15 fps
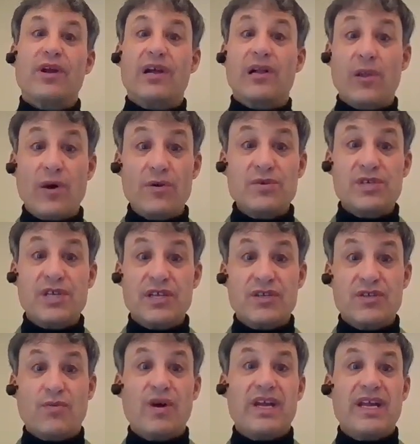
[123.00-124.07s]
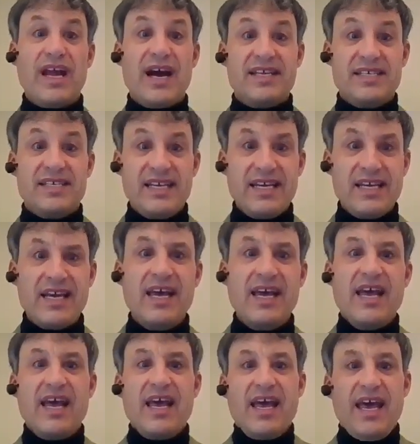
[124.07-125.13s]
it closed in 2019,
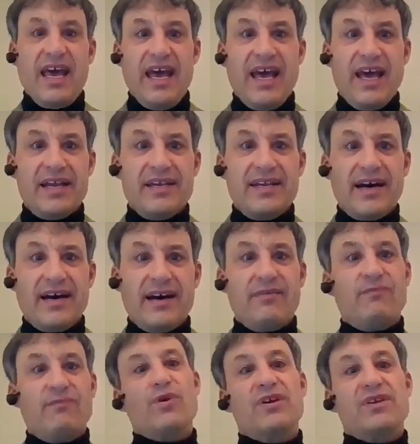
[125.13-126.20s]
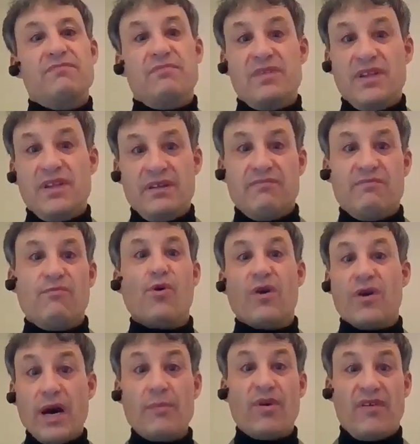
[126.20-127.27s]
and wore
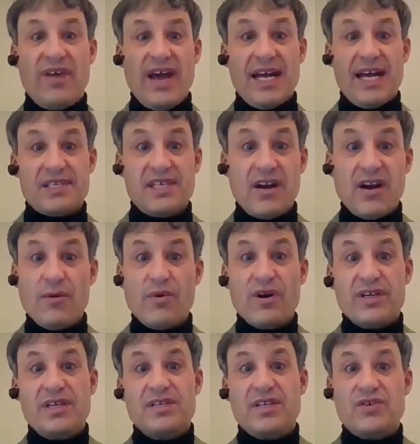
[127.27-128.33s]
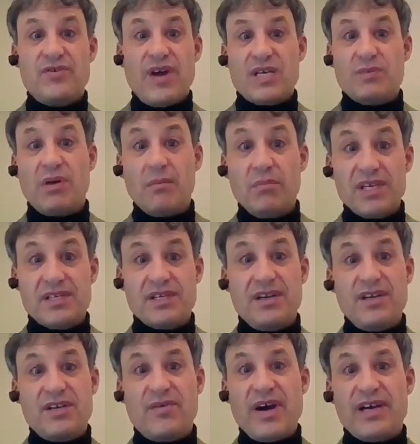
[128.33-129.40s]
a number of hats there. I worked as the track's
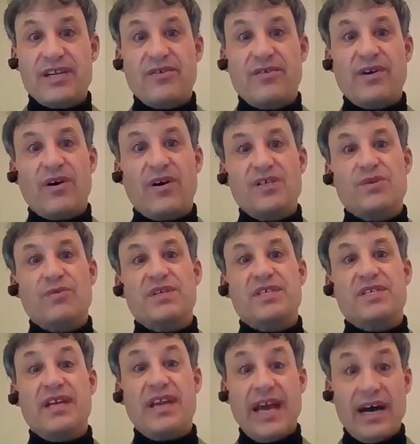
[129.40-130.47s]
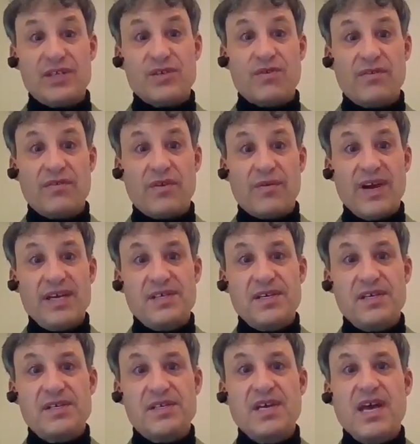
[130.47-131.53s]
publicity director and also as the announcer of the
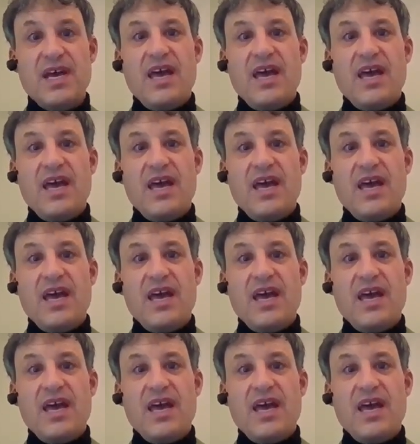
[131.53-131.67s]
races.